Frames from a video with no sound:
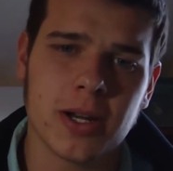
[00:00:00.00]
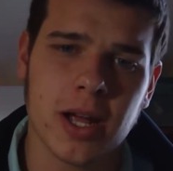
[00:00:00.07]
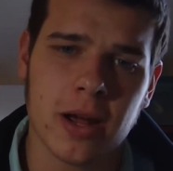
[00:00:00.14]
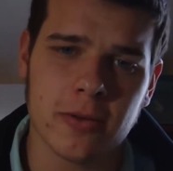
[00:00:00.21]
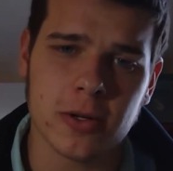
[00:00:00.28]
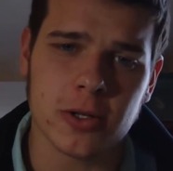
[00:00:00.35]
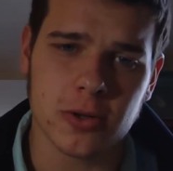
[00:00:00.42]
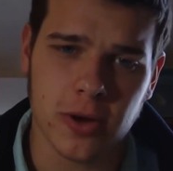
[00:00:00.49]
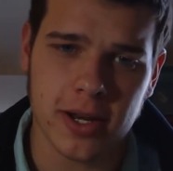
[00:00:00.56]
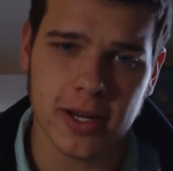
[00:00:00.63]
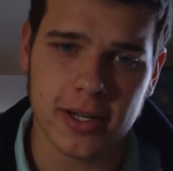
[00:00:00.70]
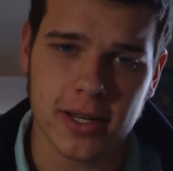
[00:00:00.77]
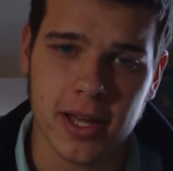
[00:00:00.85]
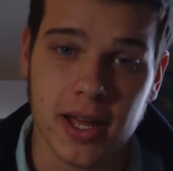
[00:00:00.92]
What if you went into
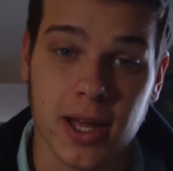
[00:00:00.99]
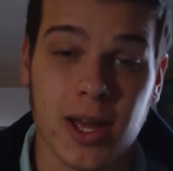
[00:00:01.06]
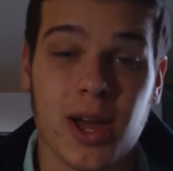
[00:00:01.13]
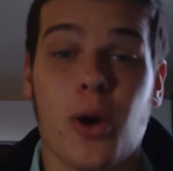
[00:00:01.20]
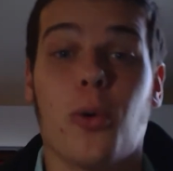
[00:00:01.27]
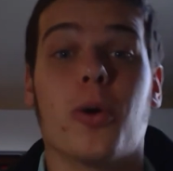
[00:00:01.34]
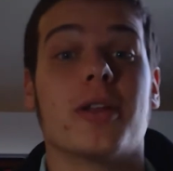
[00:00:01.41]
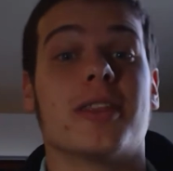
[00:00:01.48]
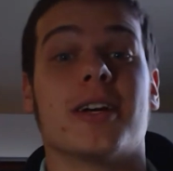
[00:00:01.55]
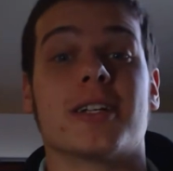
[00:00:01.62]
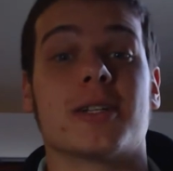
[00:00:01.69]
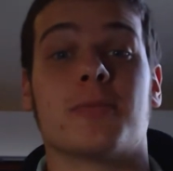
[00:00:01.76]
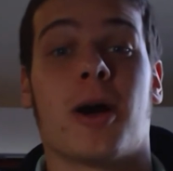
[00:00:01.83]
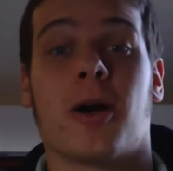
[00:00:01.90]
every training day
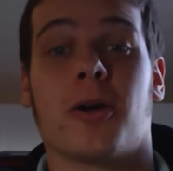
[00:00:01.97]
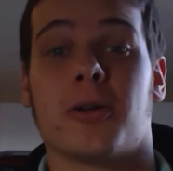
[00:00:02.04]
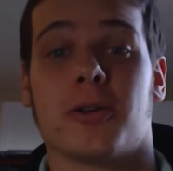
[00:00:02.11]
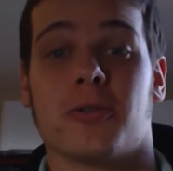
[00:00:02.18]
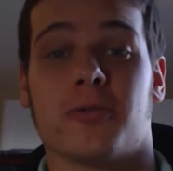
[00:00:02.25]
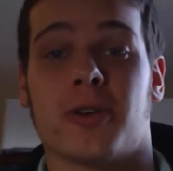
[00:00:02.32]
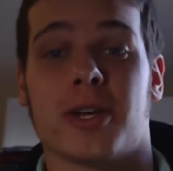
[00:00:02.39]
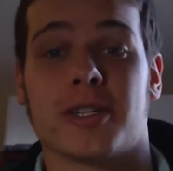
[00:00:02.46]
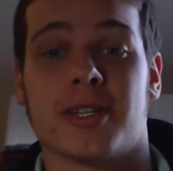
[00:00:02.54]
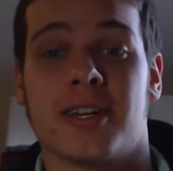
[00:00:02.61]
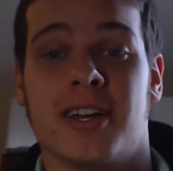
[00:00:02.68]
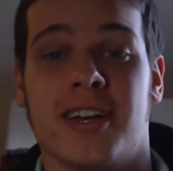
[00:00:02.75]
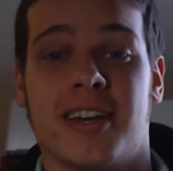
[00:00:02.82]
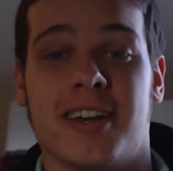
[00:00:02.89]
with that smile on your